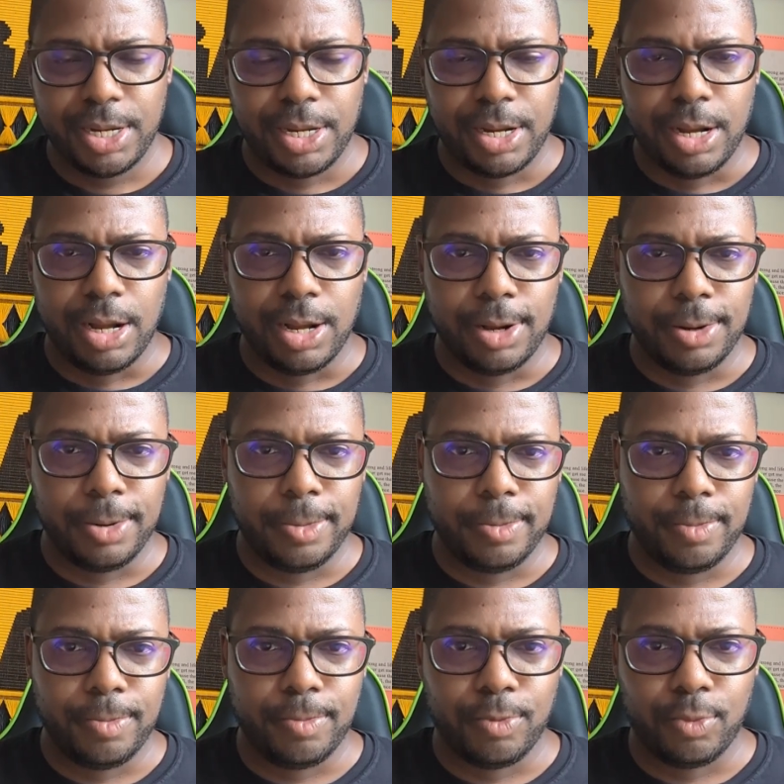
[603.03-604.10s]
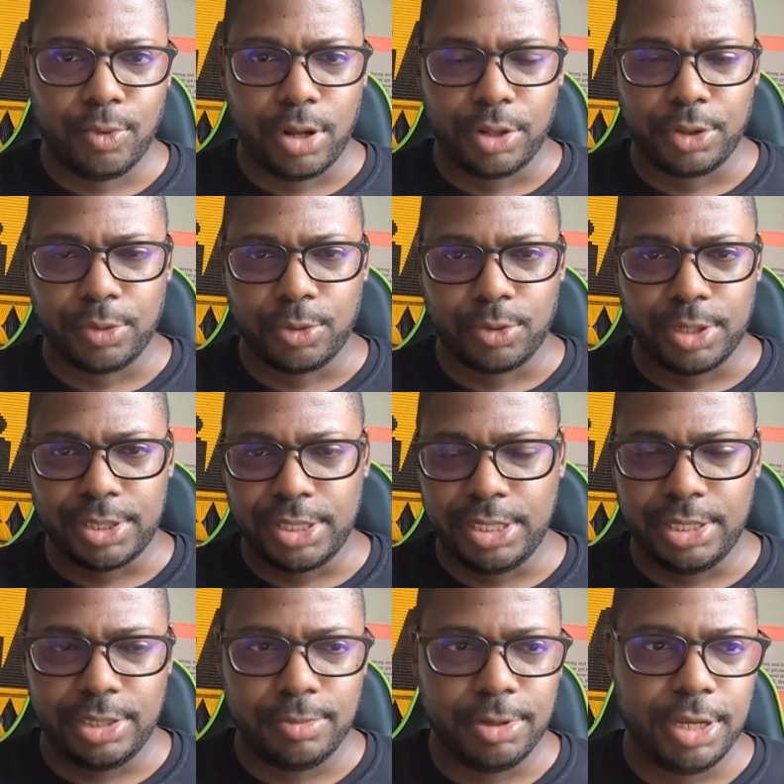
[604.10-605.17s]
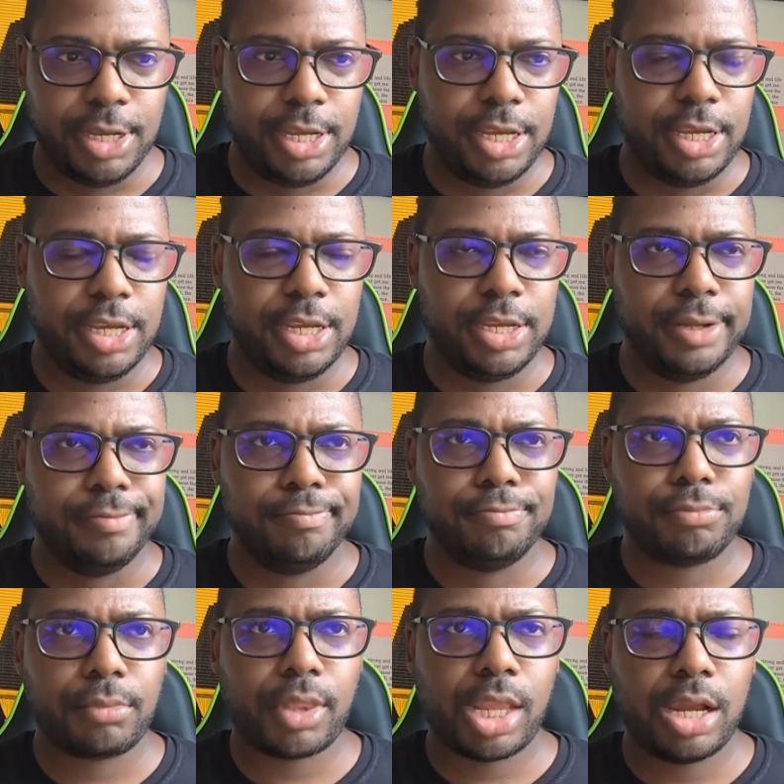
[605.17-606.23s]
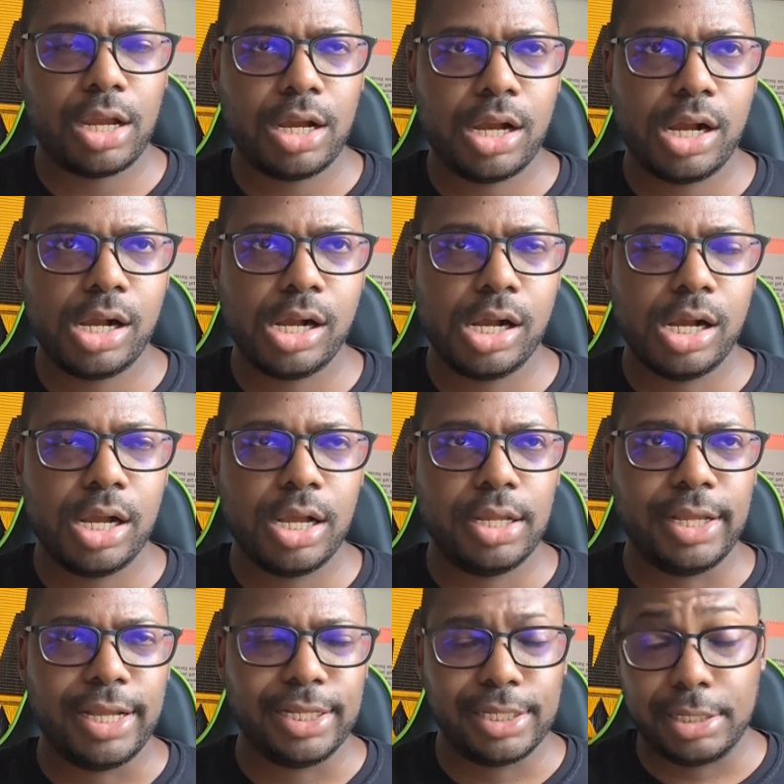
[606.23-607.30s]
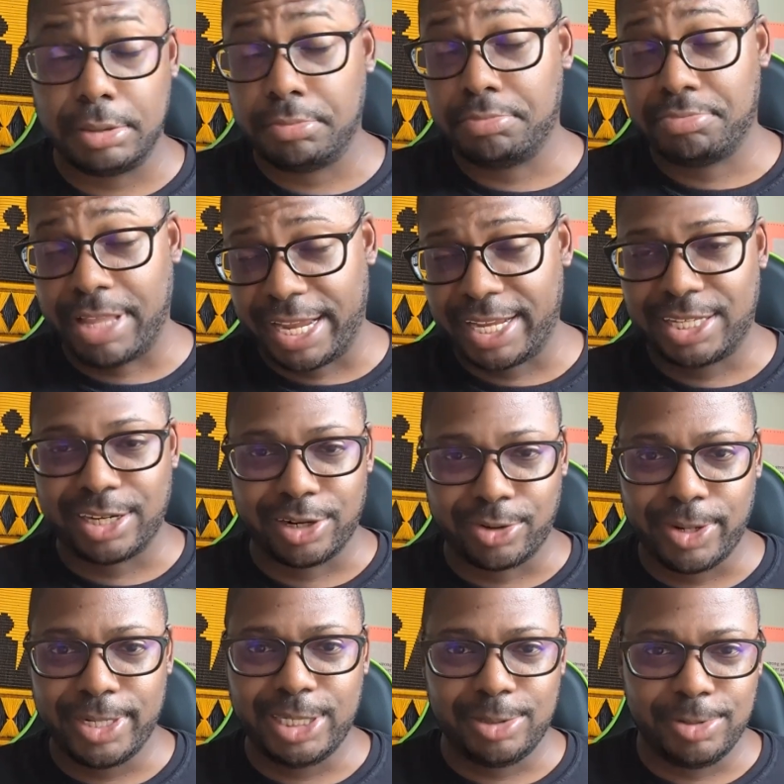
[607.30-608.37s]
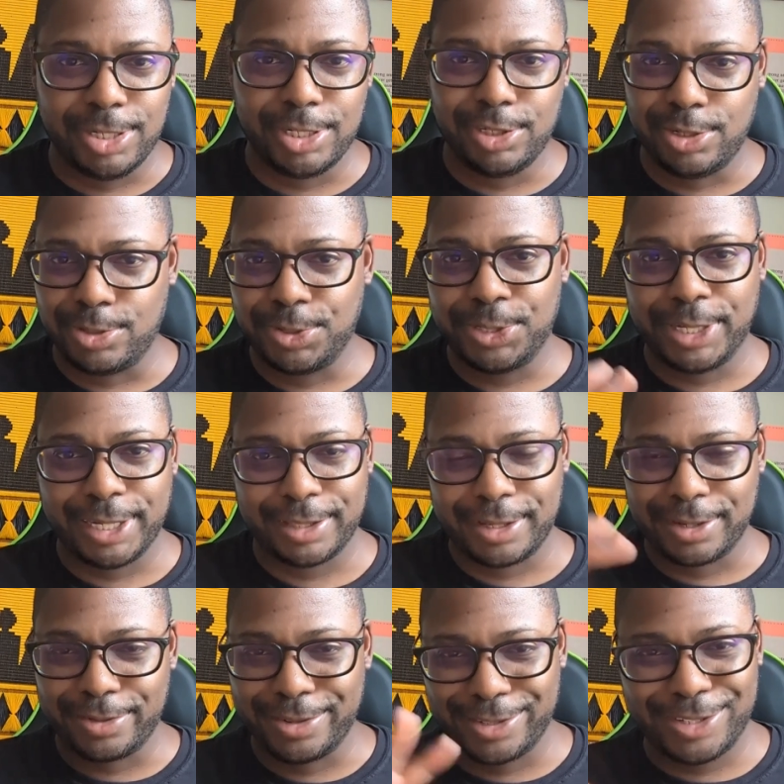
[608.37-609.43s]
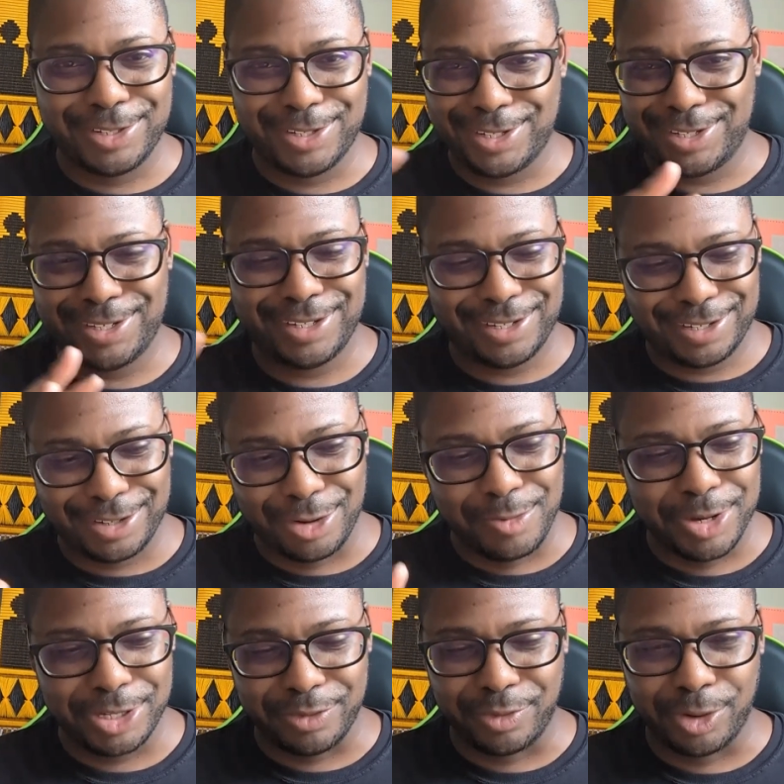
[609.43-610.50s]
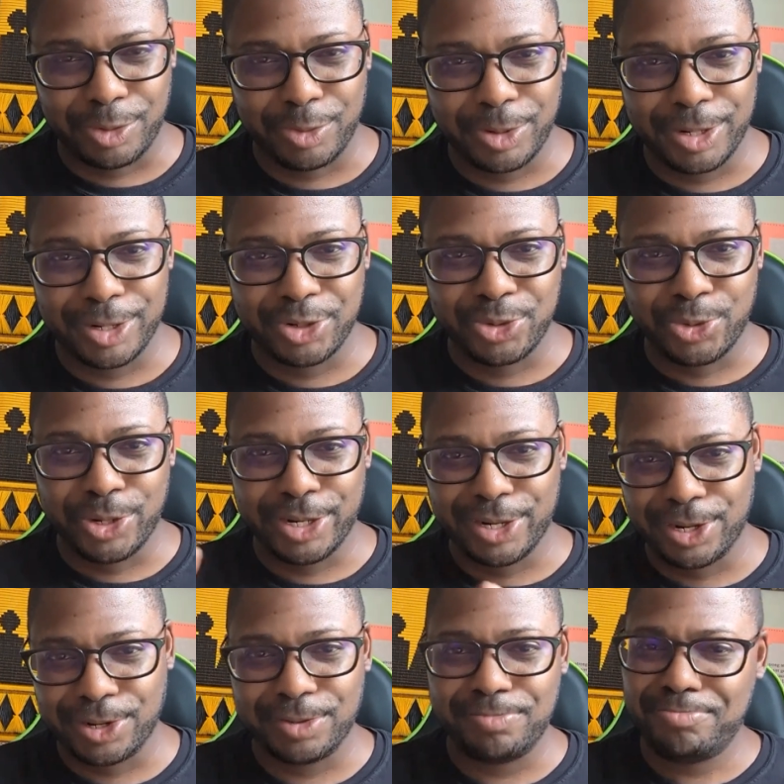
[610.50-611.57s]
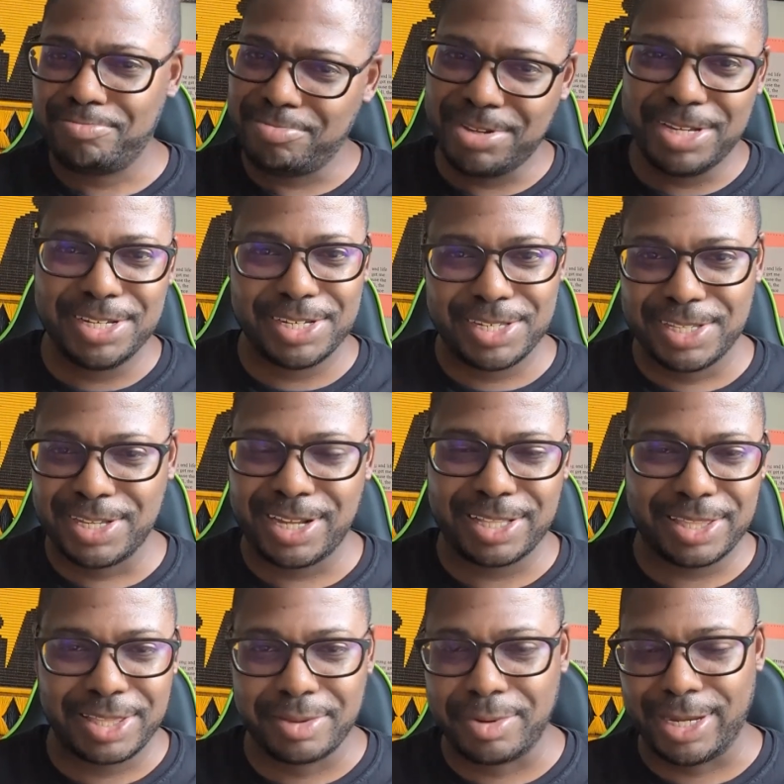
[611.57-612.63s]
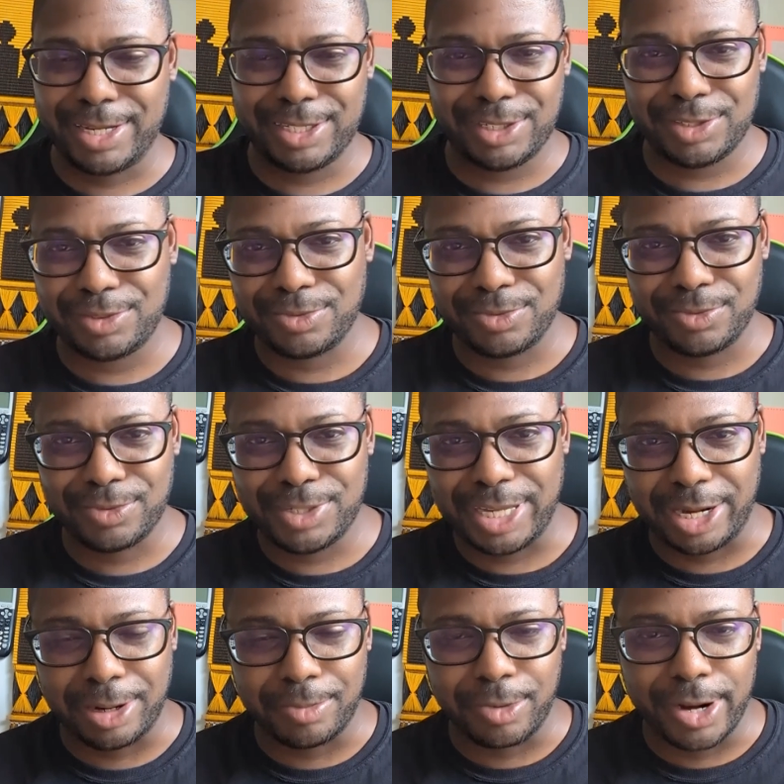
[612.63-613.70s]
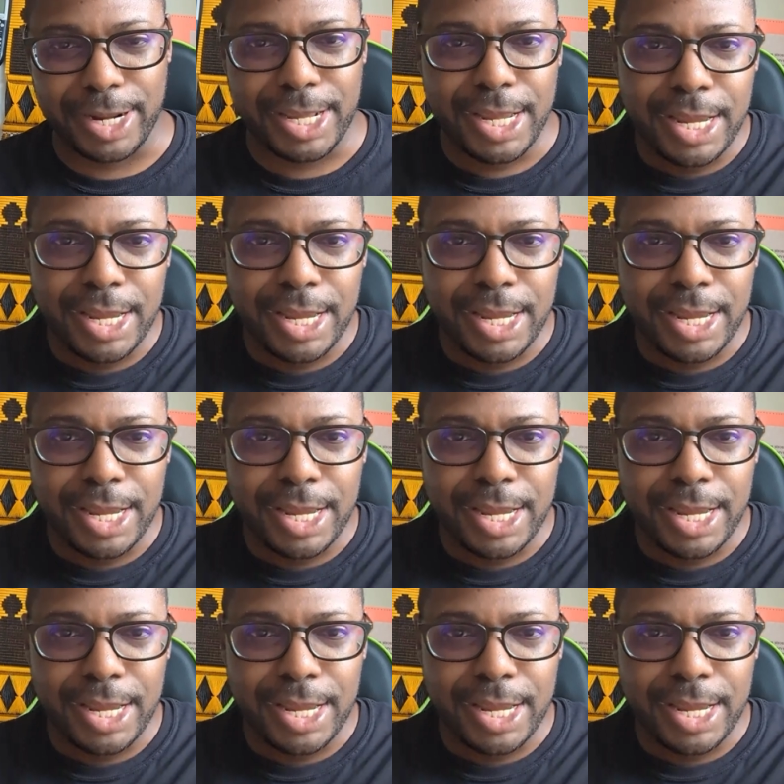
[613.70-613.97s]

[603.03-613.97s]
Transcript: while they were on a team, and that that gets kind of crazy because it's like there's so much involved where it's not the best setup, right?